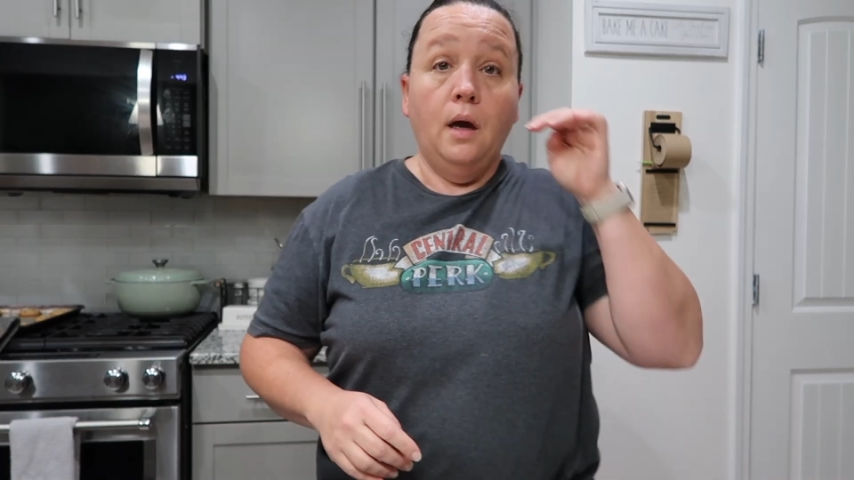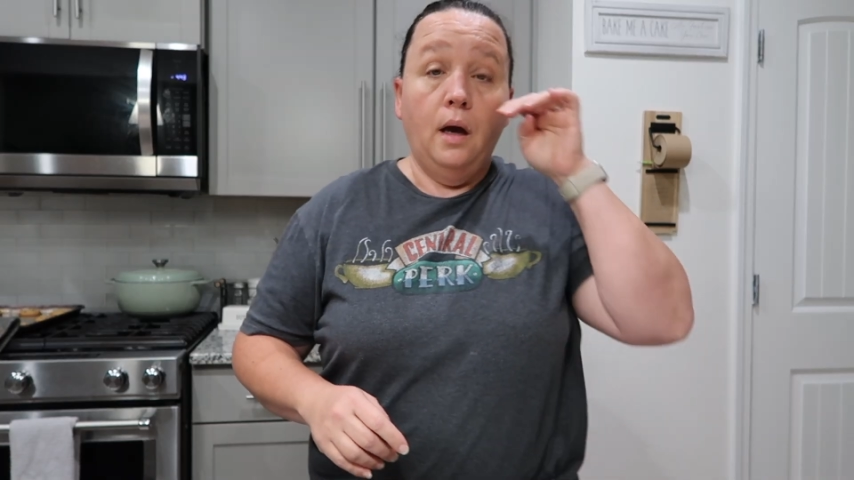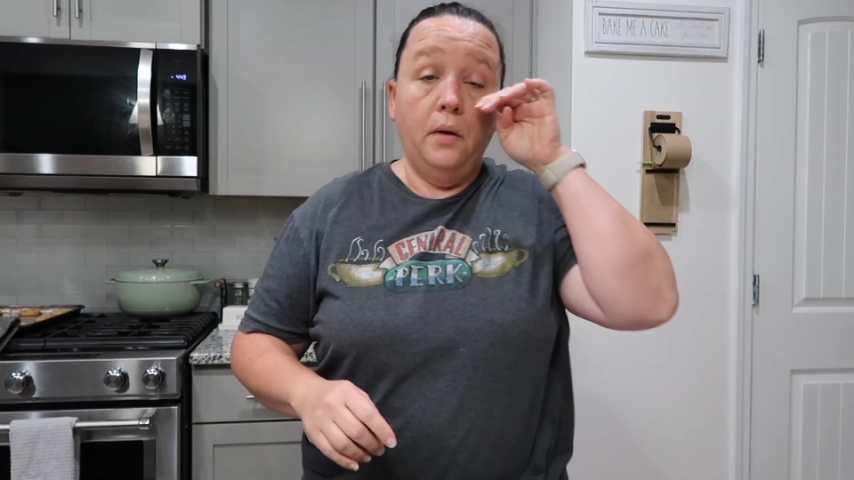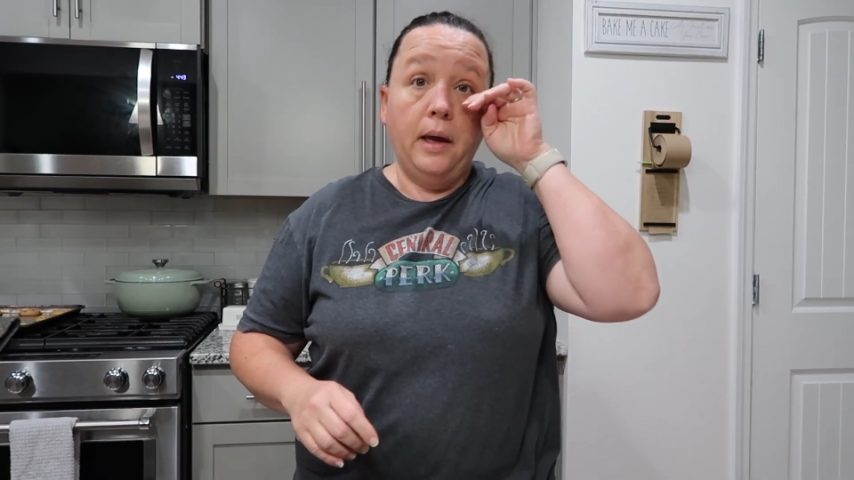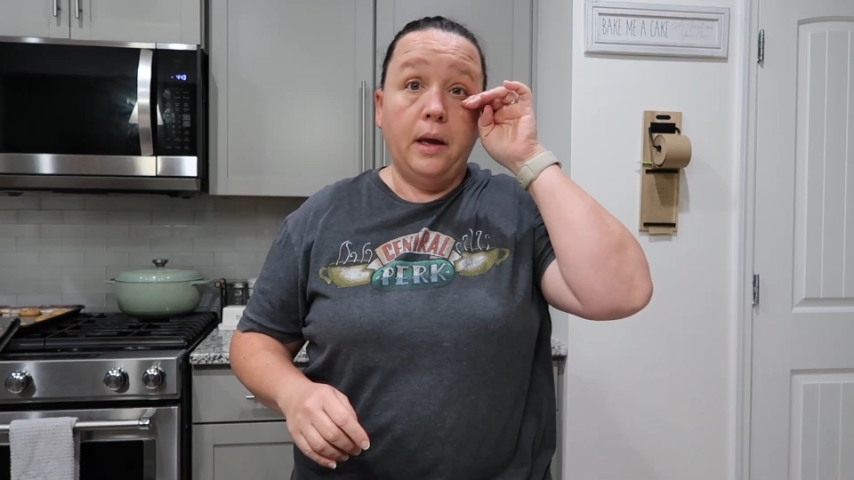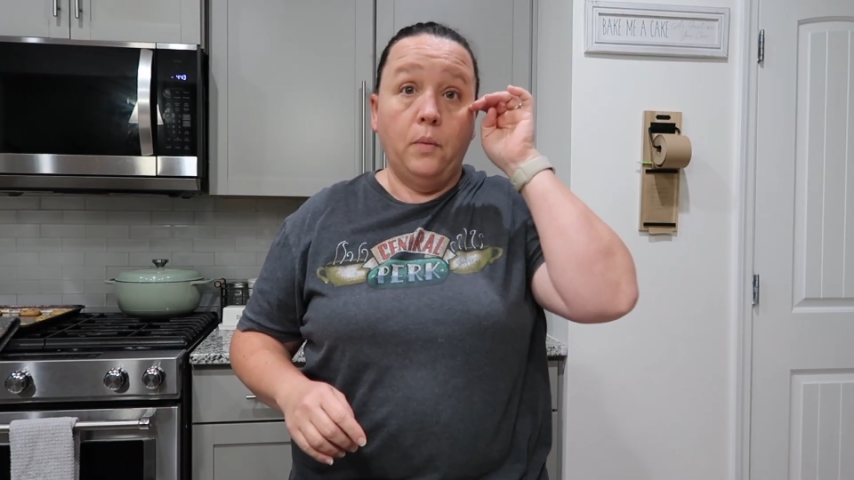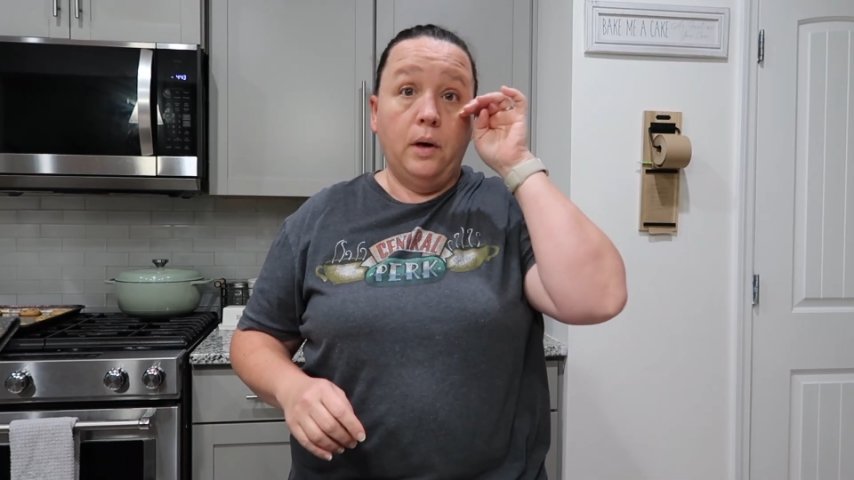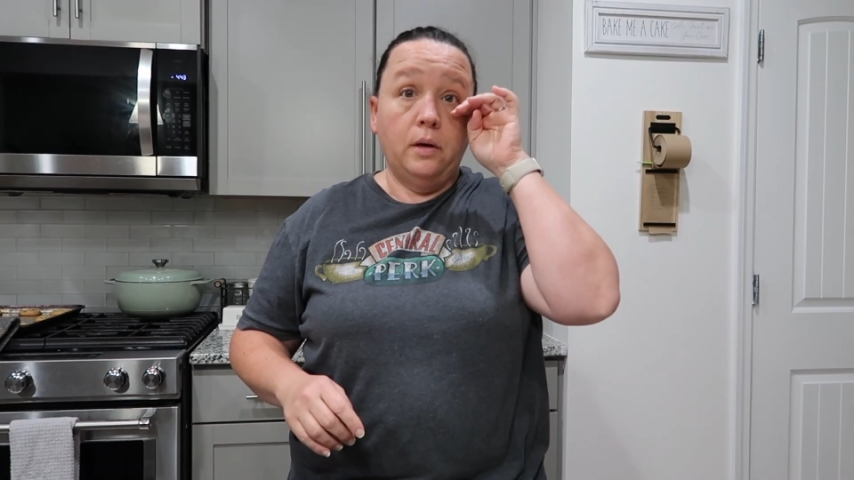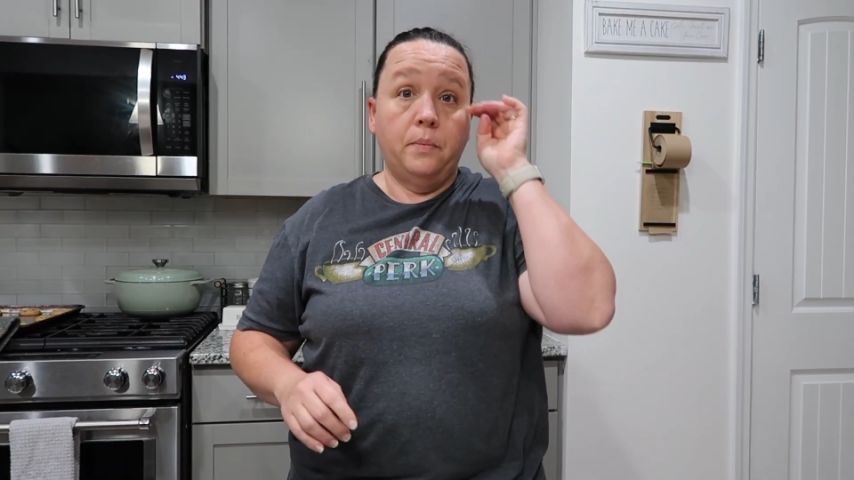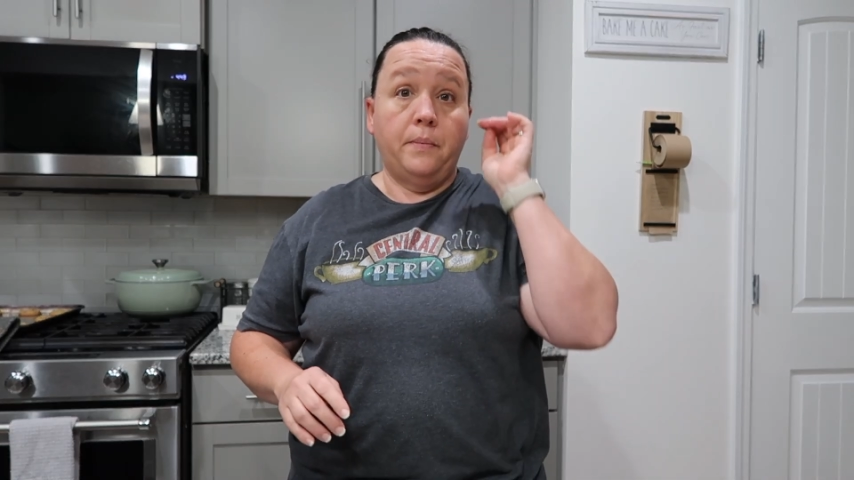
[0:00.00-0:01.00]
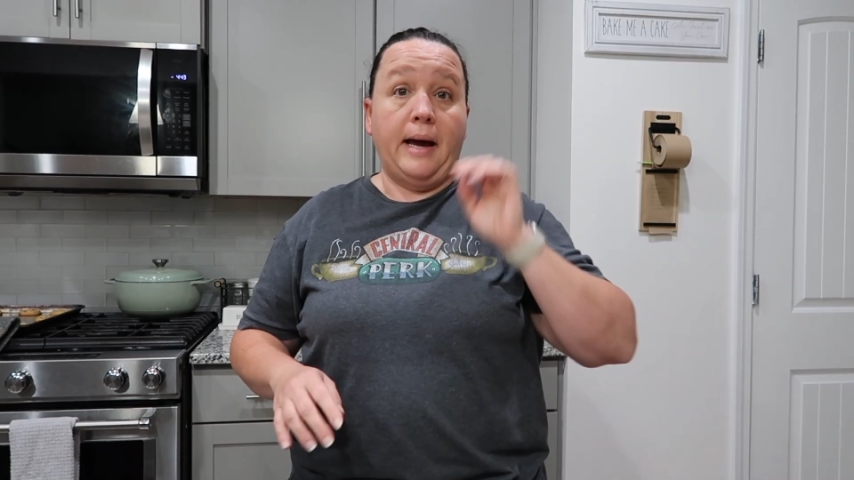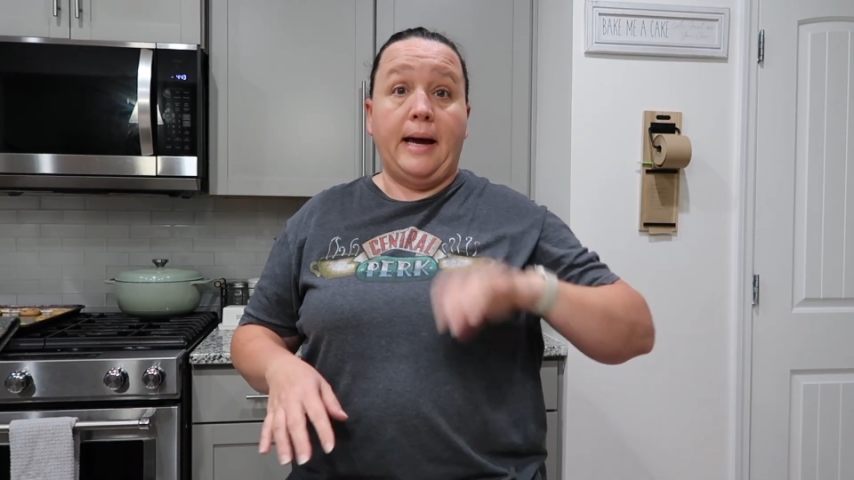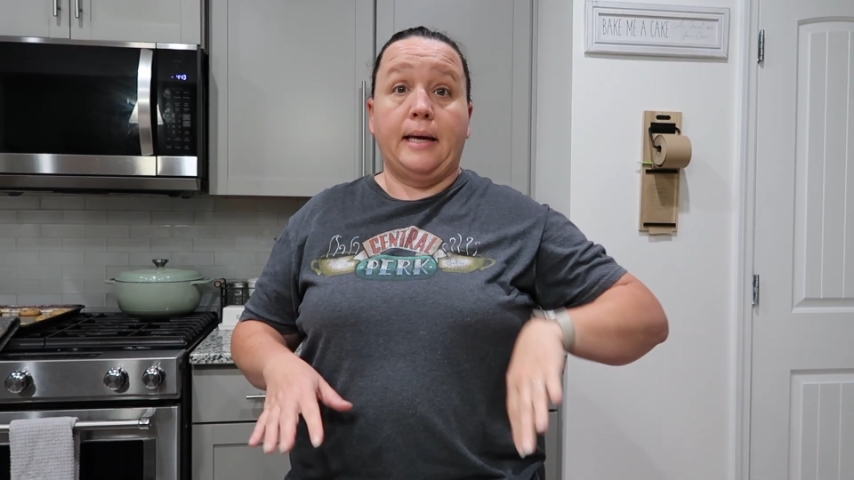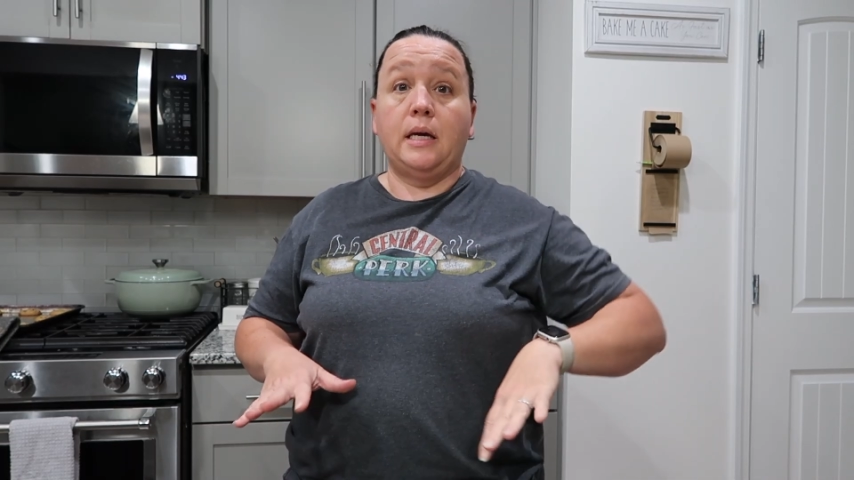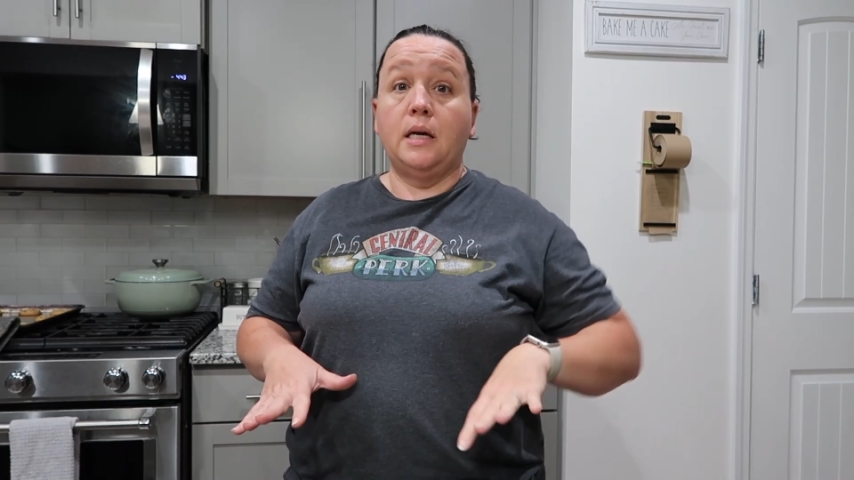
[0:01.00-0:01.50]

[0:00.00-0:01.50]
Okay, welcome back.